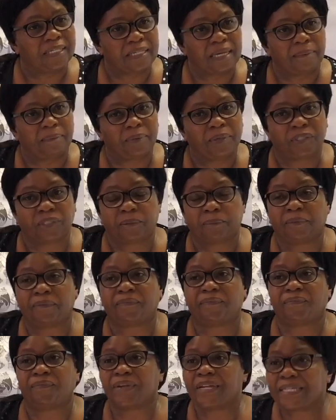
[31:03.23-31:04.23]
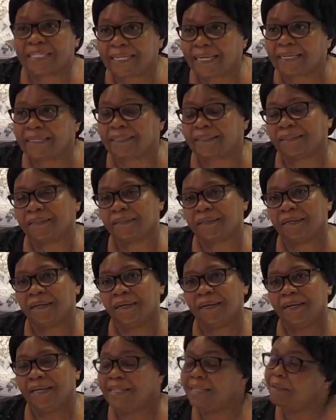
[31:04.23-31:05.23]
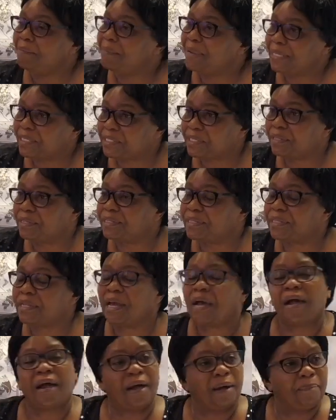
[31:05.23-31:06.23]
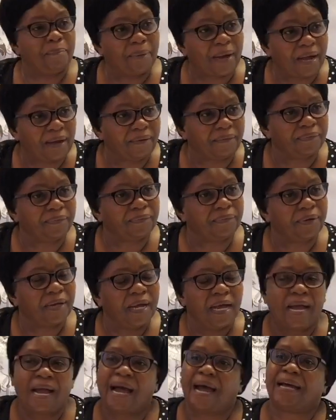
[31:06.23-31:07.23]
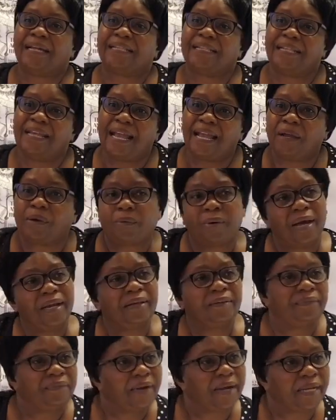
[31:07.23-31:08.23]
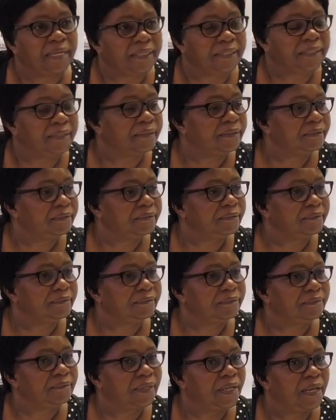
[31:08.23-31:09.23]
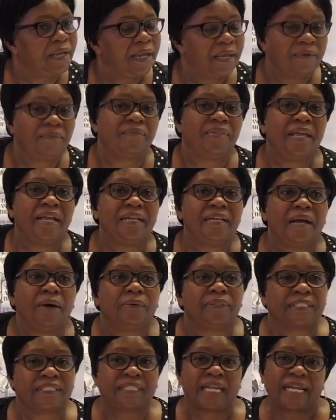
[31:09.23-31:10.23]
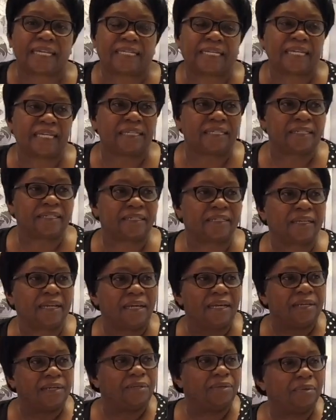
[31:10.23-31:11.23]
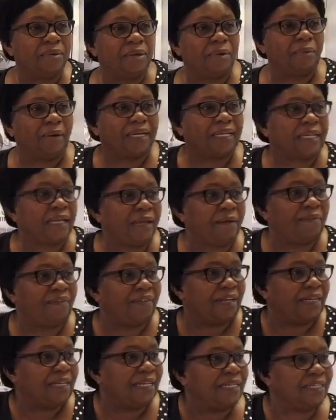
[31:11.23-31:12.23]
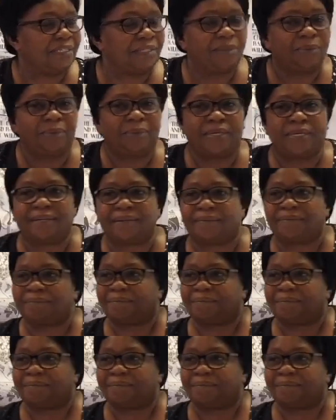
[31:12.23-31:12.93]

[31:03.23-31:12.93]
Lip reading: supposed to be fitted in the mansions above. Are they qualified? Have they now started doing what heaven is doing?